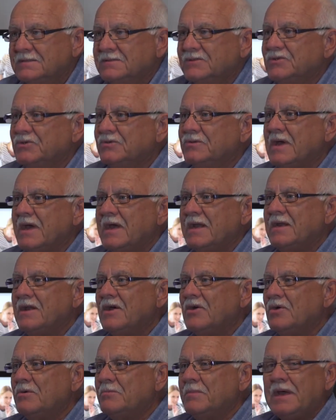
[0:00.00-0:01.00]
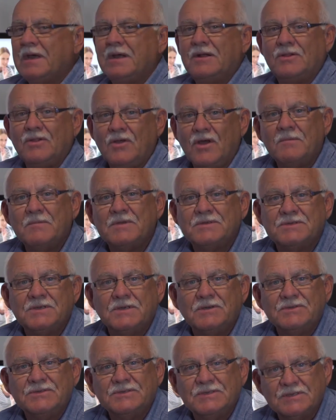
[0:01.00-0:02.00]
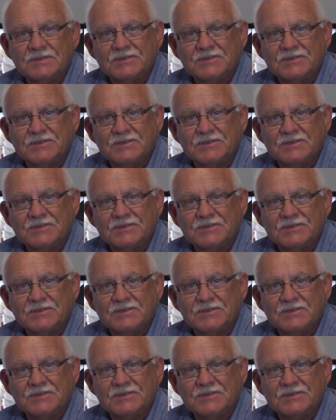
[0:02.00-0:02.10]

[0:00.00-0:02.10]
Do they know about climate zones in